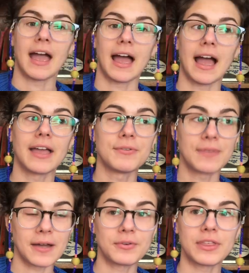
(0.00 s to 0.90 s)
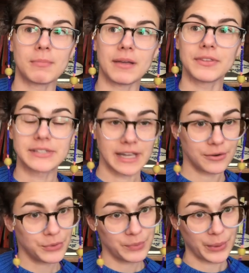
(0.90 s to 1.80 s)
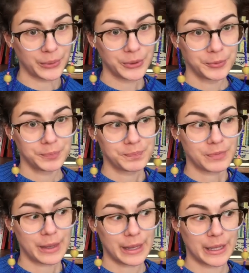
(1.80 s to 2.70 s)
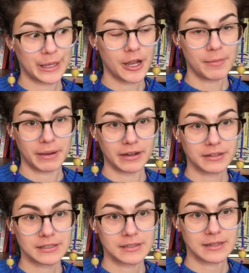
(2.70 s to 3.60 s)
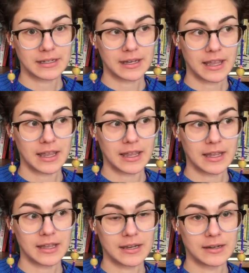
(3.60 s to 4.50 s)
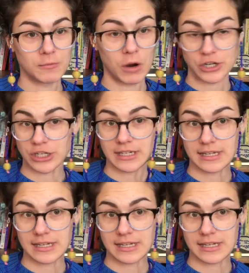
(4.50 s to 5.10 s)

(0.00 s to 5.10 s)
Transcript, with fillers: I found them on the side of the road in a box in a Washington